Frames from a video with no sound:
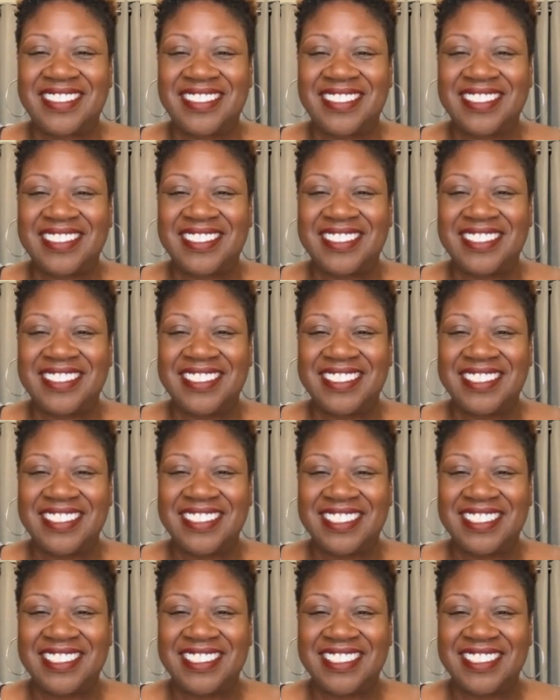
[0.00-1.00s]

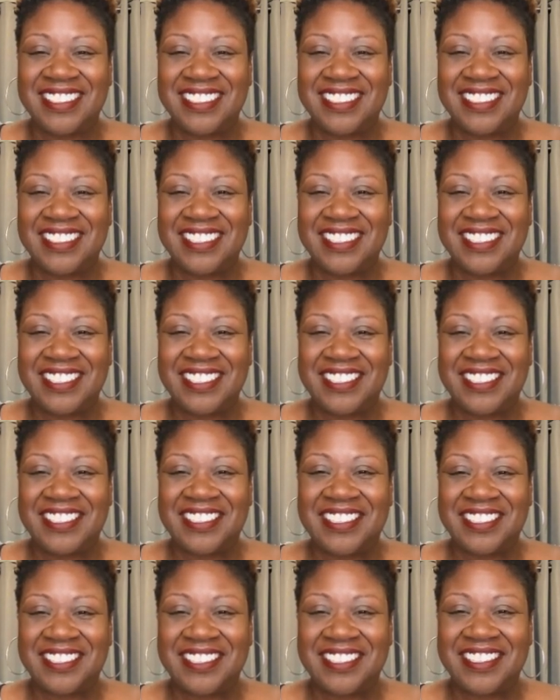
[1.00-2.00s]

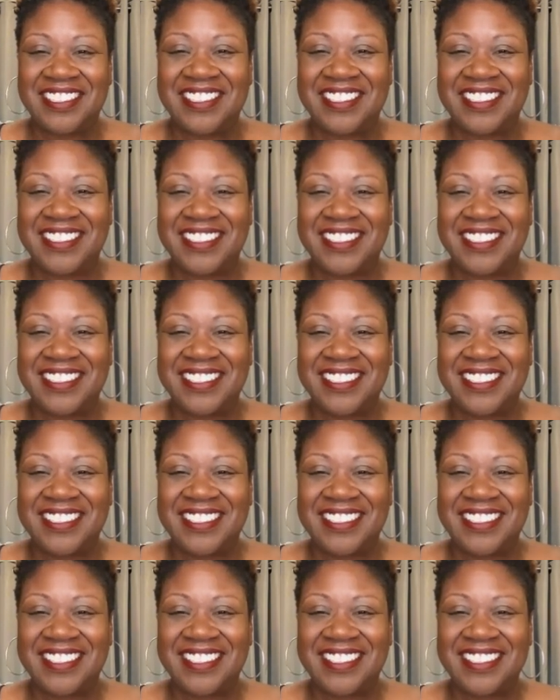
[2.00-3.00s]

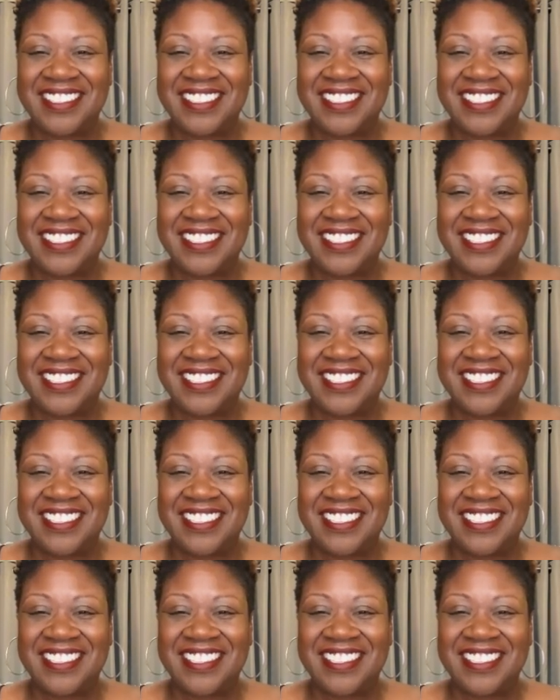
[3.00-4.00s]

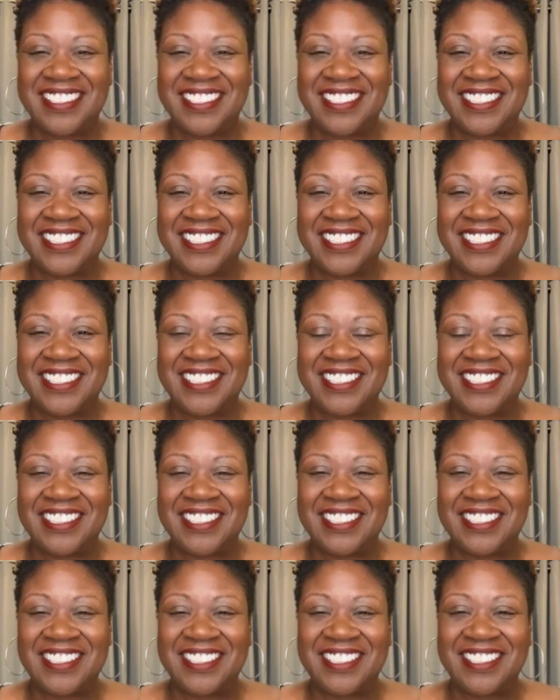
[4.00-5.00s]

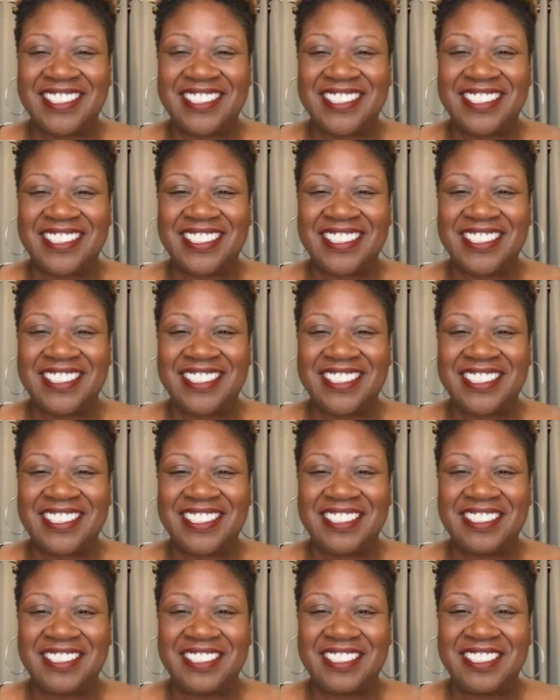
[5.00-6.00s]

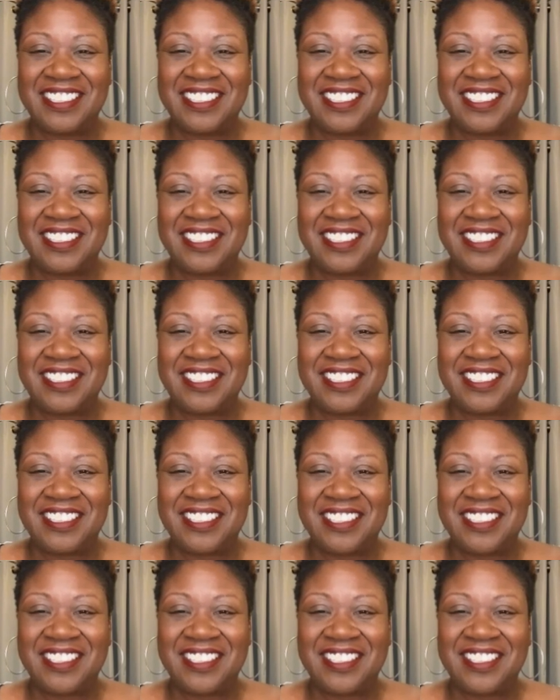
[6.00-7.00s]

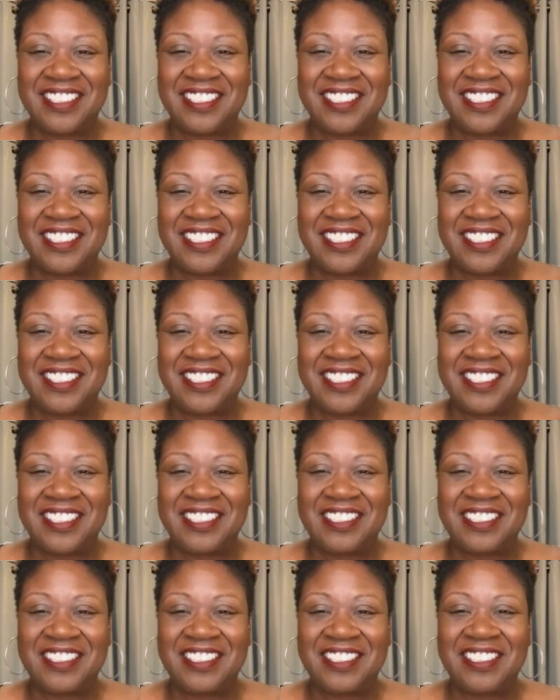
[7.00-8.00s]
This person isn't speaking.